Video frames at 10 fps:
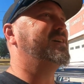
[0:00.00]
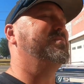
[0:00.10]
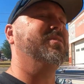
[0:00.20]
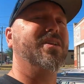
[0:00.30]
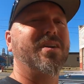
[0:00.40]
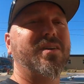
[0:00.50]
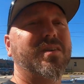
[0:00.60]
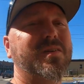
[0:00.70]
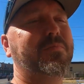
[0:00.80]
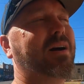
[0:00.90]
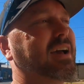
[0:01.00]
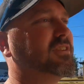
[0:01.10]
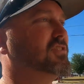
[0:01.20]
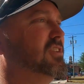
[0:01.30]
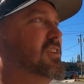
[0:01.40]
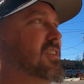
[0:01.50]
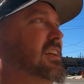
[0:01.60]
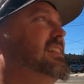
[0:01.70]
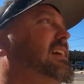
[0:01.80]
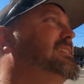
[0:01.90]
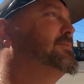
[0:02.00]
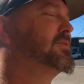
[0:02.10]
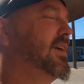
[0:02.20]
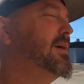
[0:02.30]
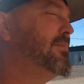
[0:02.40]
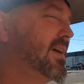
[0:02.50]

down below. Buy a shirt. Hit that subscribe